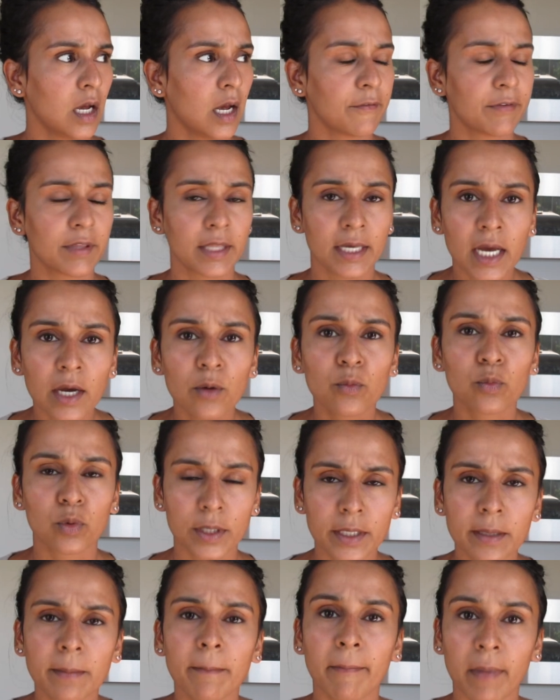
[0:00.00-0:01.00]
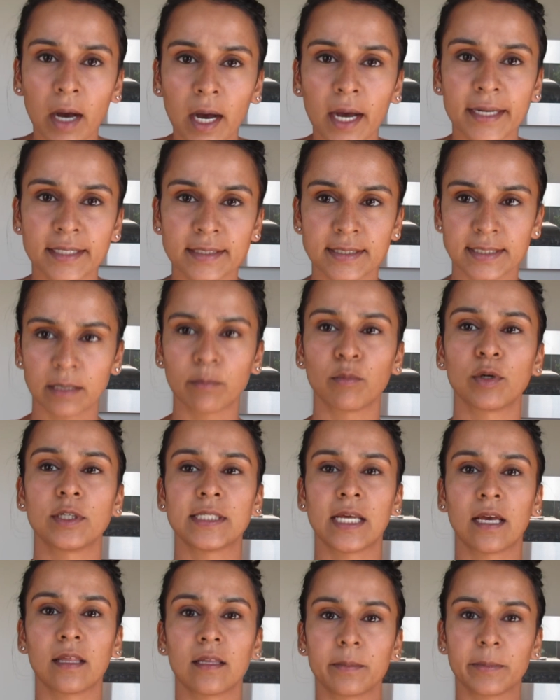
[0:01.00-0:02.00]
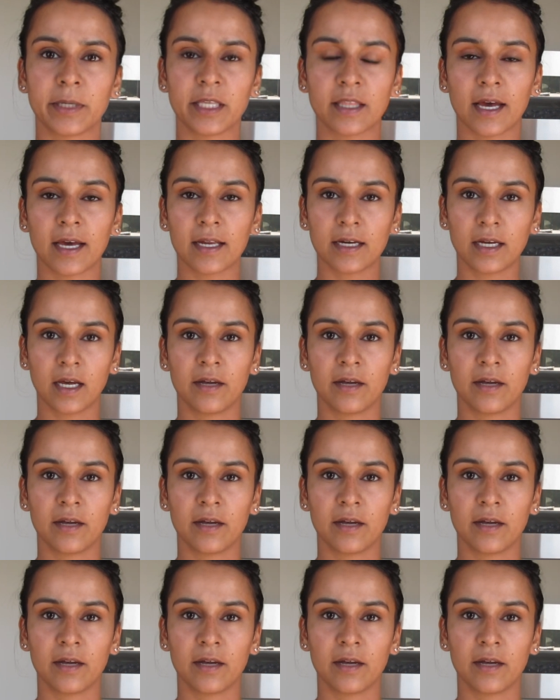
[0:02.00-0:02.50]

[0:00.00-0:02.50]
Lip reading: I wouldn't mind someone telling me that.